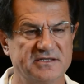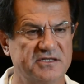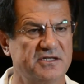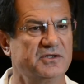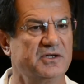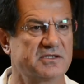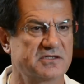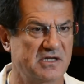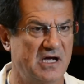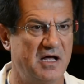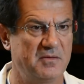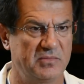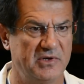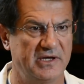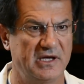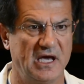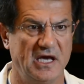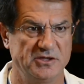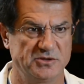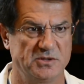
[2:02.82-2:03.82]
serious
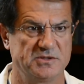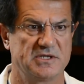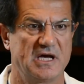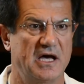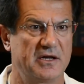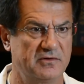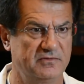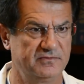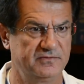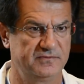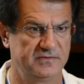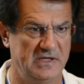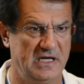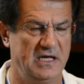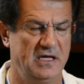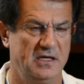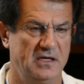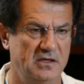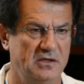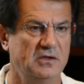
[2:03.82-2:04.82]
complications out of uh,
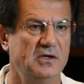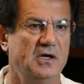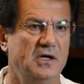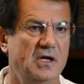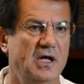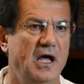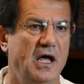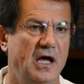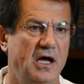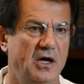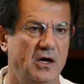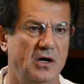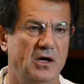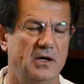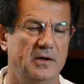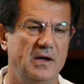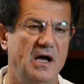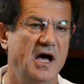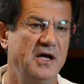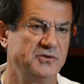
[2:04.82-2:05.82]
uh,
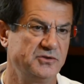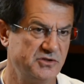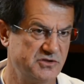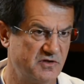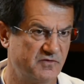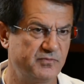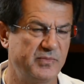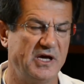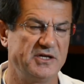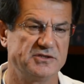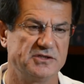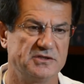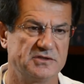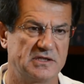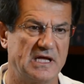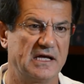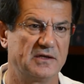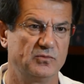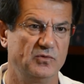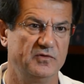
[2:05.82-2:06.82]
hundreds of patients
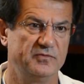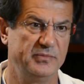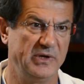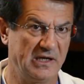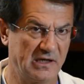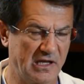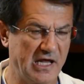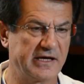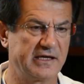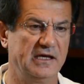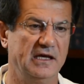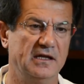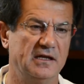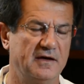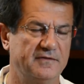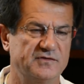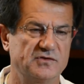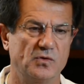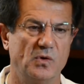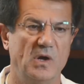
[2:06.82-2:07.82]
that we've been lucky enough to